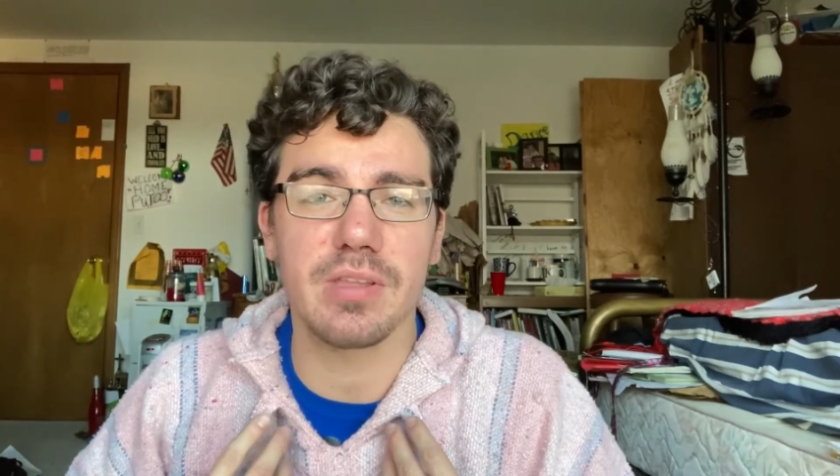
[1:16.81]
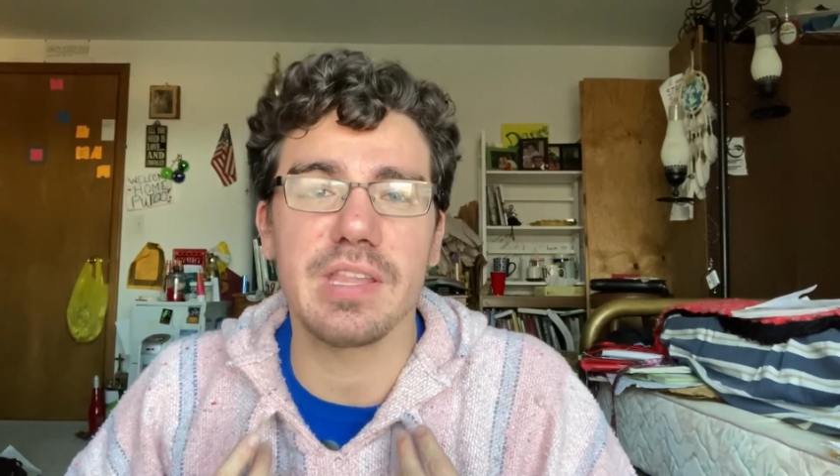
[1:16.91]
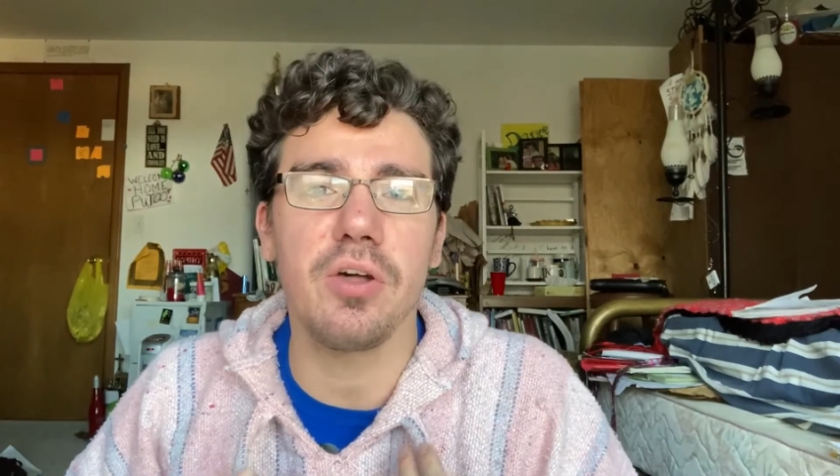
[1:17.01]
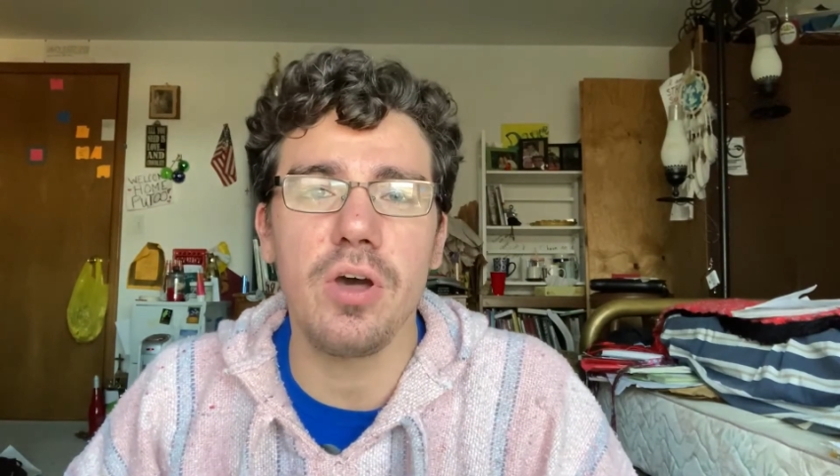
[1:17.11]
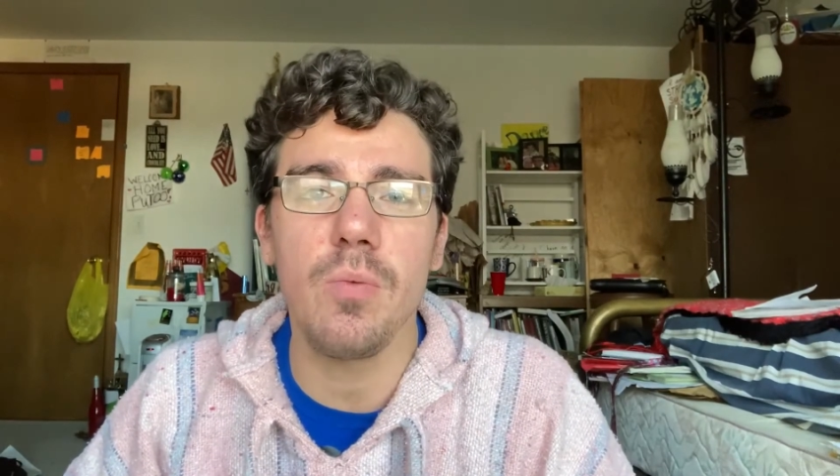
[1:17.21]

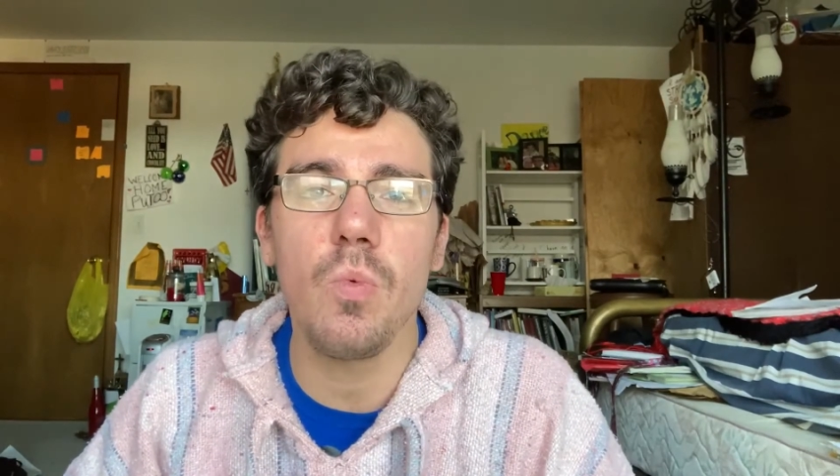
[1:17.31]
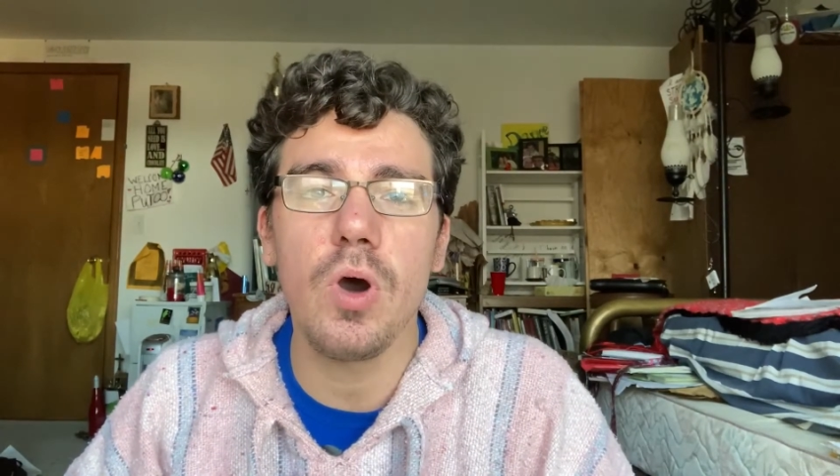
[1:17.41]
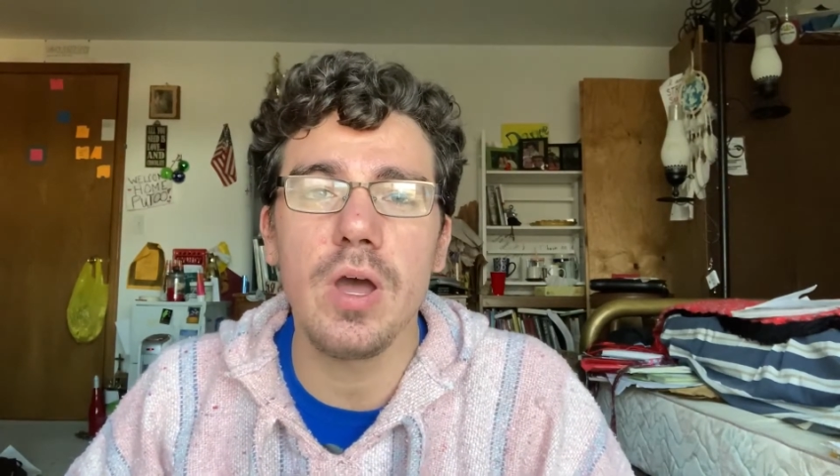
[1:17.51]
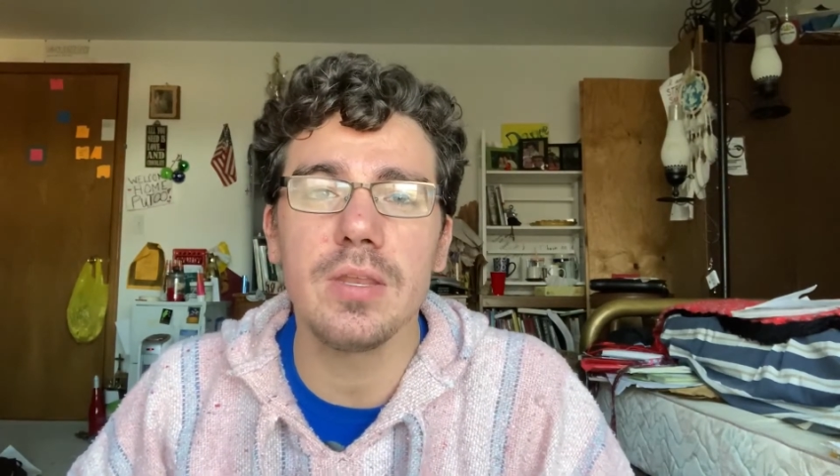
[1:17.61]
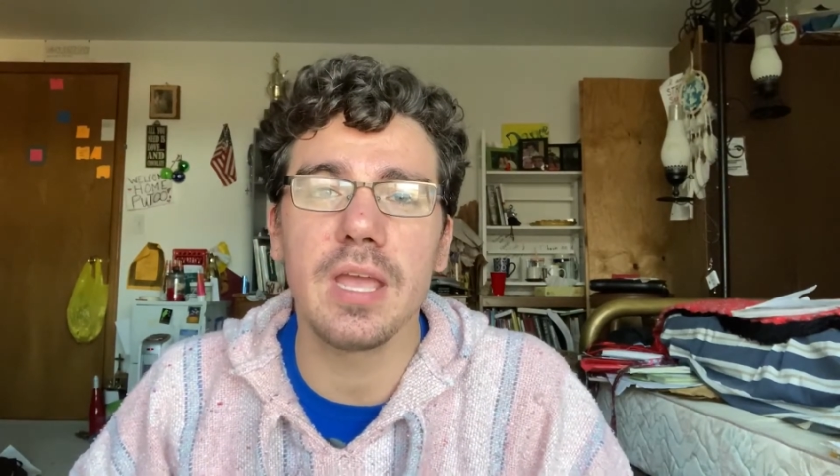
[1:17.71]

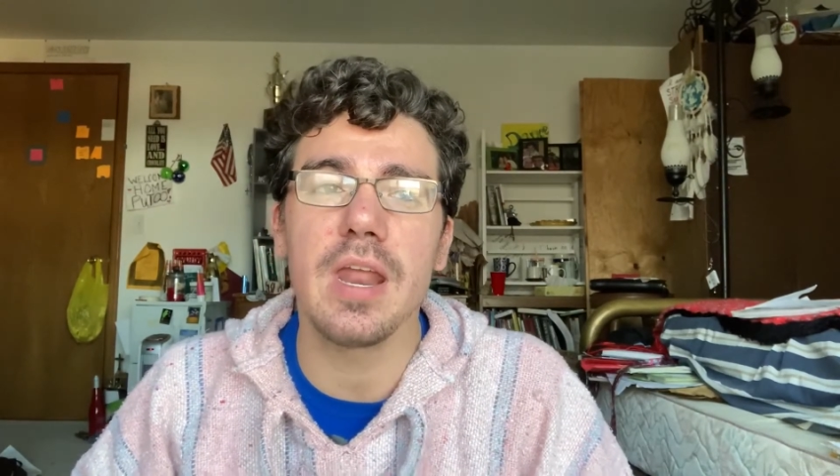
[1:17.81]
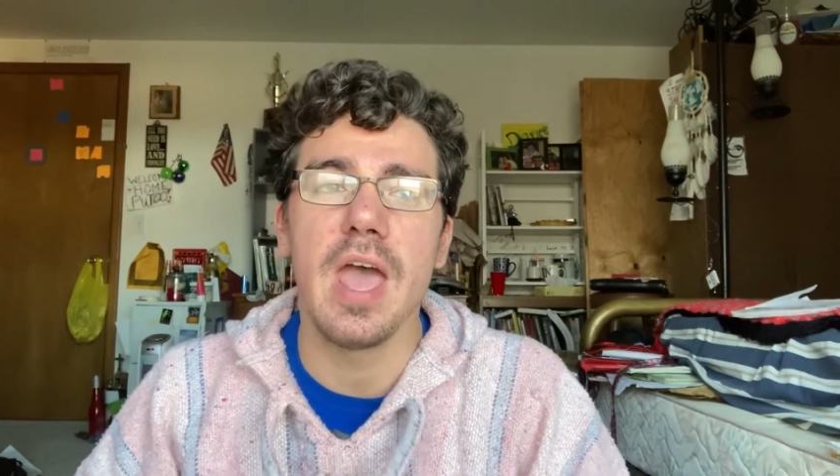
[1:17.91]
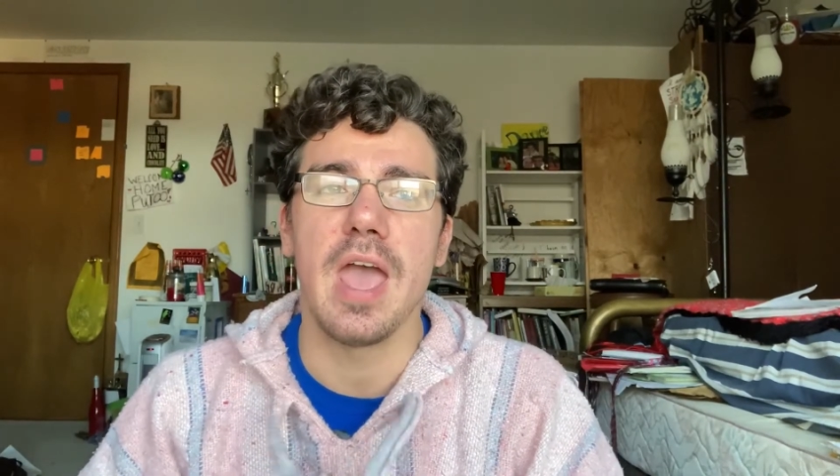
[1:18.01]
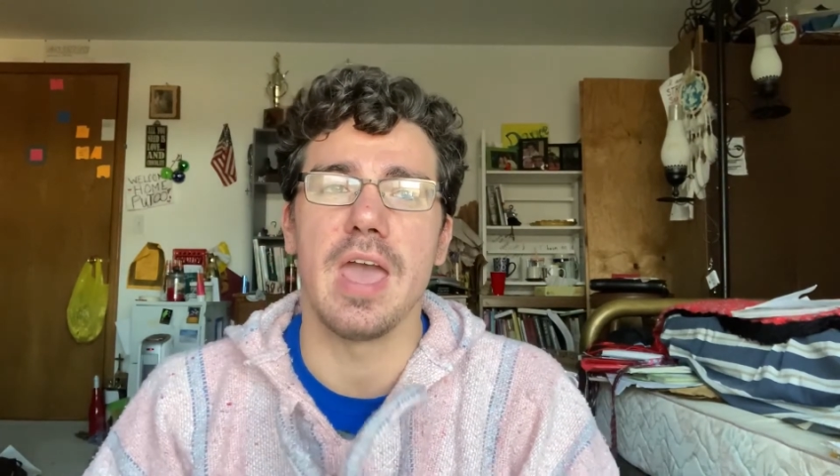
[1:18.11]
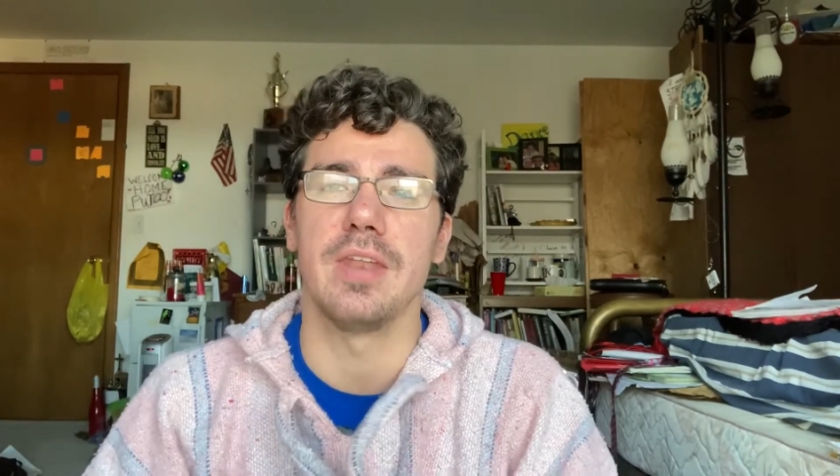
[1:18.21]
someone yet,
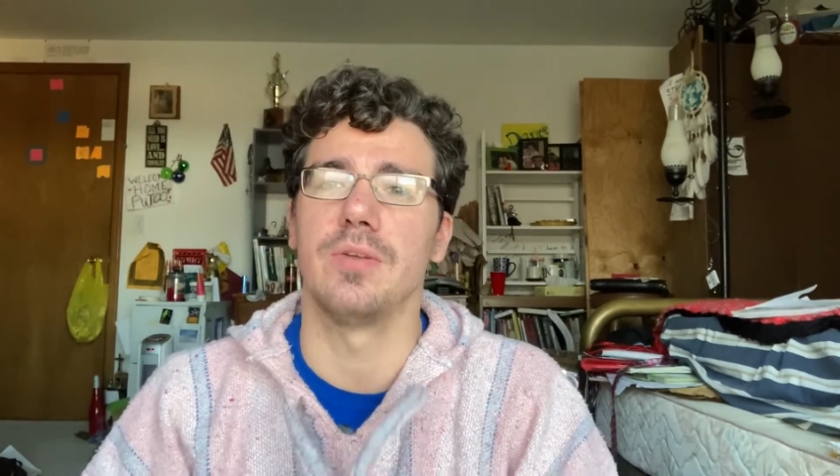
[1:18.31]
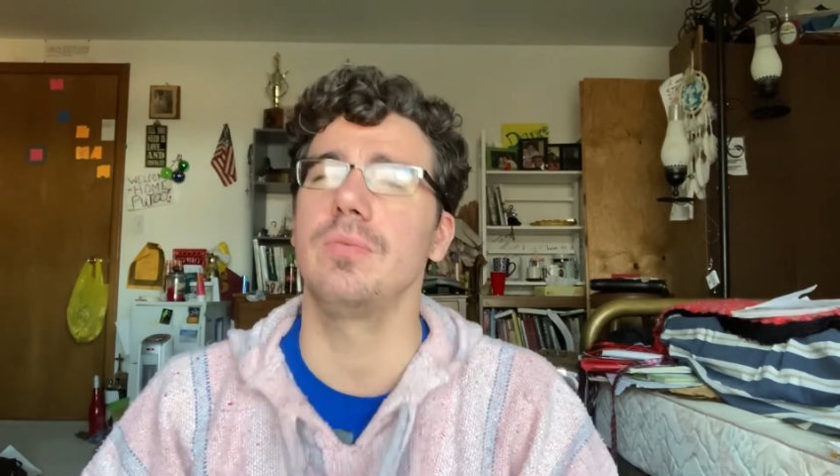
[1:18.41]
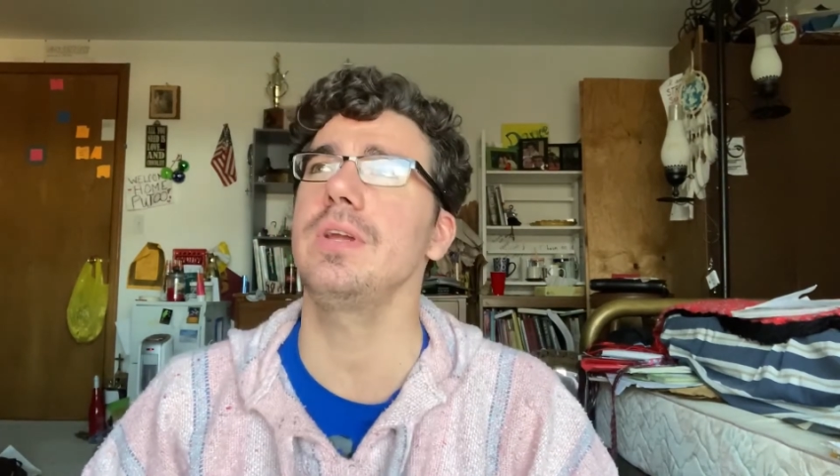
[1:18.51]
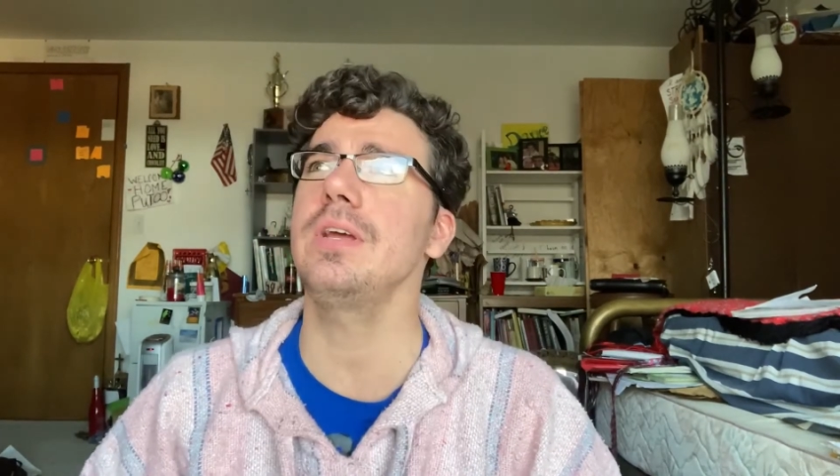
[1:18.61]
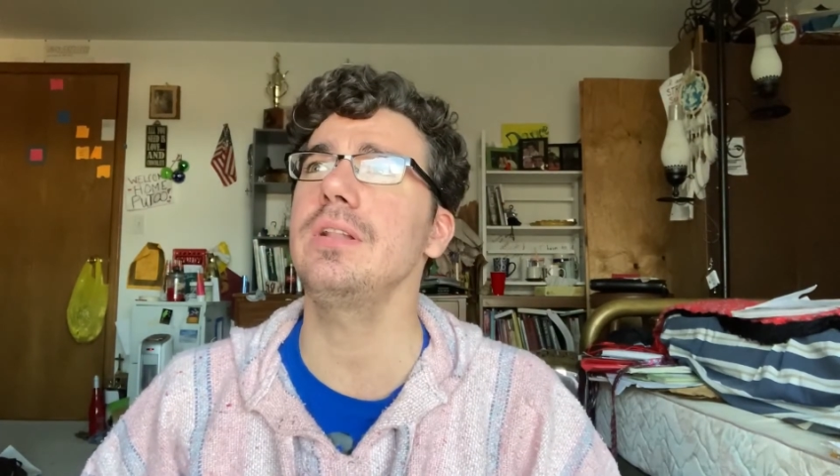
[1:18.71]
and it
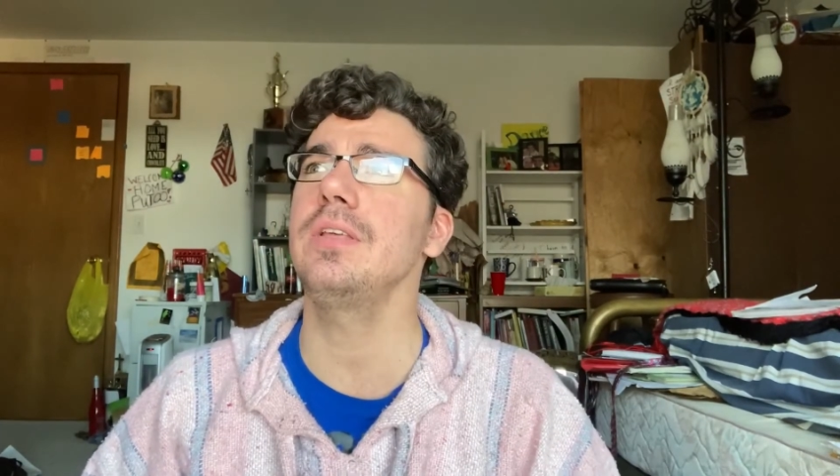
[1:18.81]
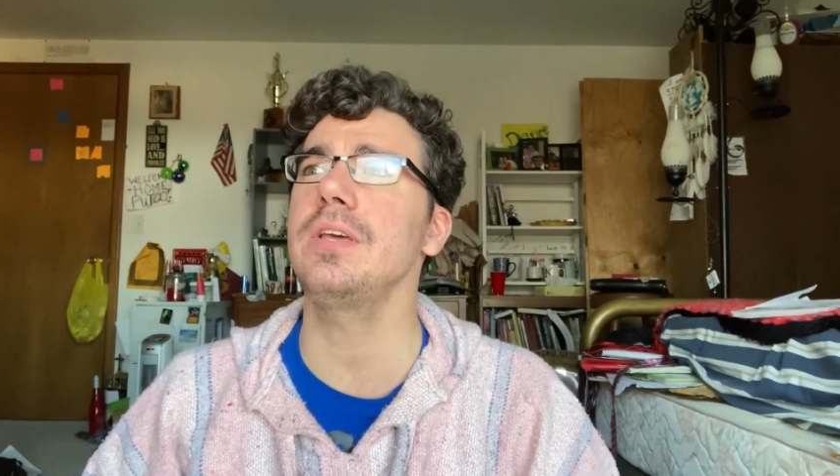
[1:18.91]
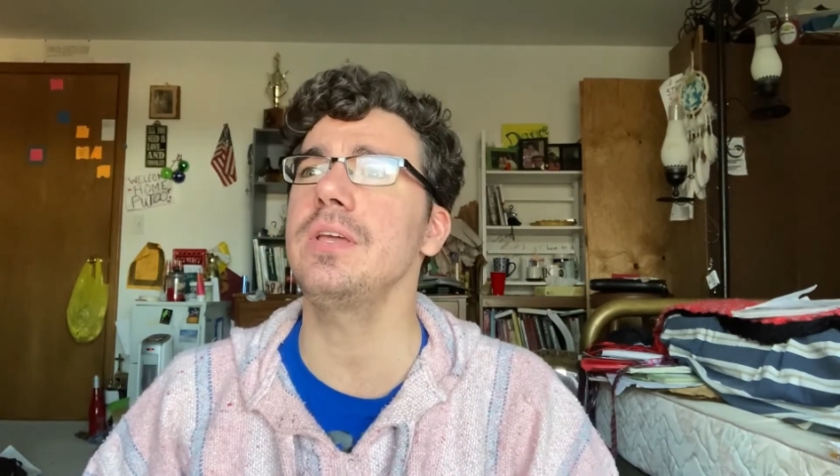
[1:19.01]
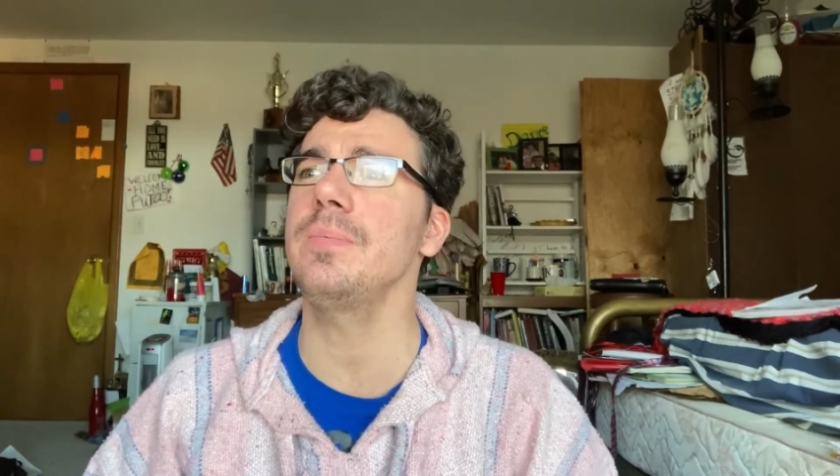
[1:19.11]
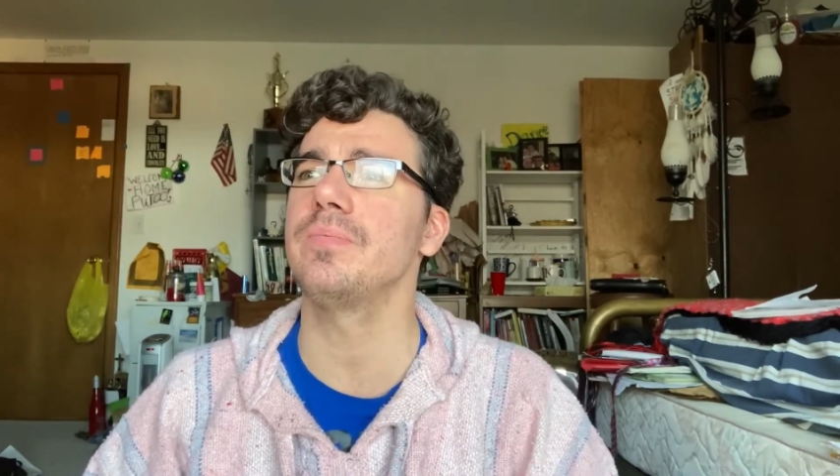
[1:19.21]

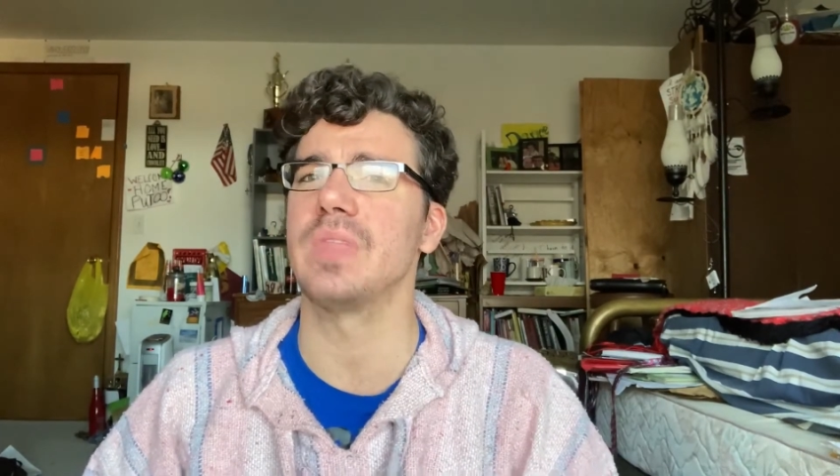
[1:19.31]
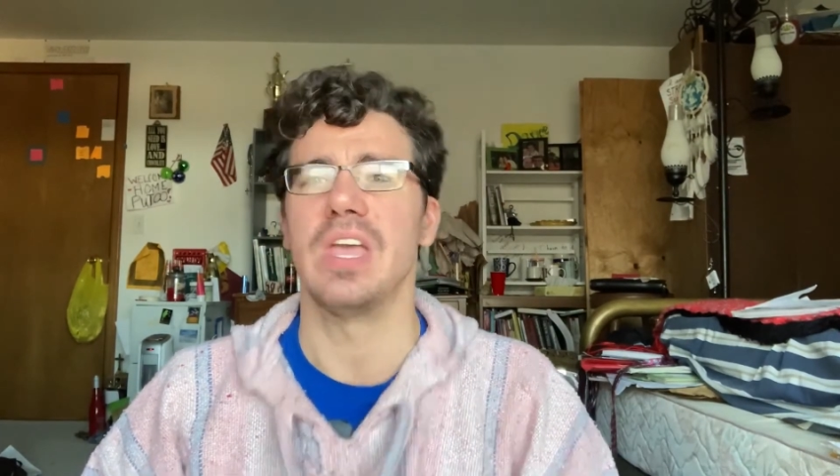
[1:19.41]
really